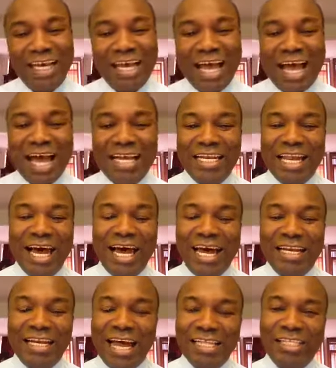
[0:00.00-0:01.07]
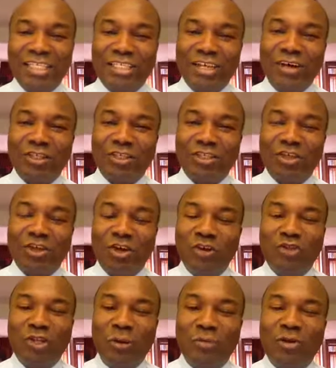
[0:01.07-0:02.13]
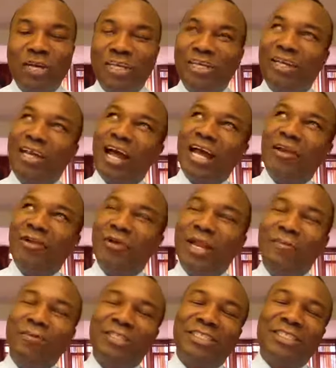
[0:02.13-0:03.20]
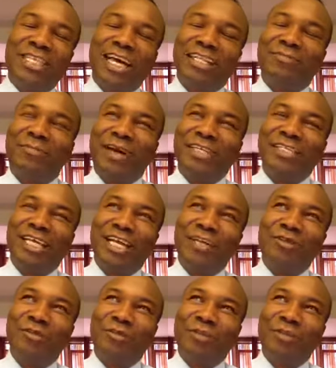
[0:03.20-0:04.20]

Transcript: And and that is not, you know, some I don't let me start by telling you